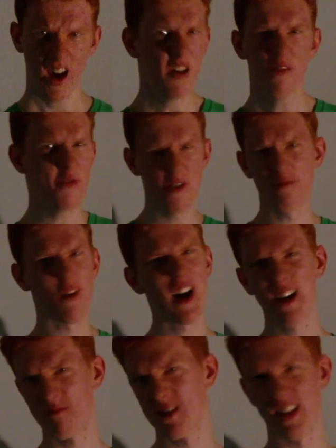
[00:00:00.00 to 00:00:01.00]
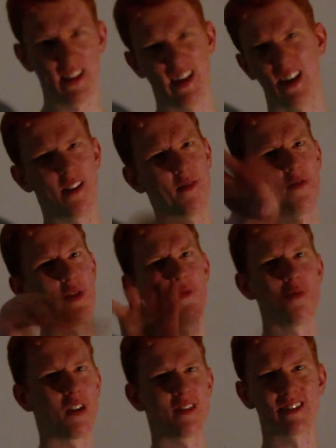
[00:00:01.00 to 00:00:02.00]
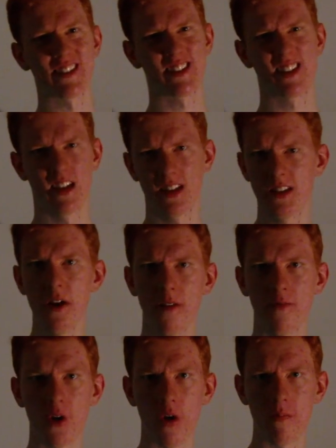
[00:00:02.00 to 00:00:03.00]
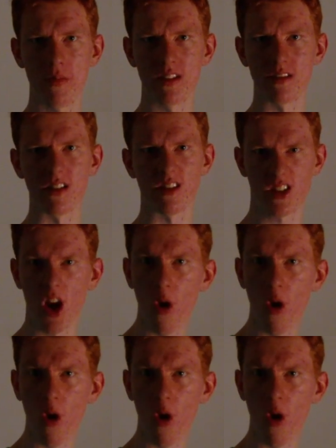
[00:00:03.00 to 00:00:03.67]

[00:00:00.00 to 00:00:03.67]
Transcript: I don't know why I'm telling any of you all this. It's none of your business.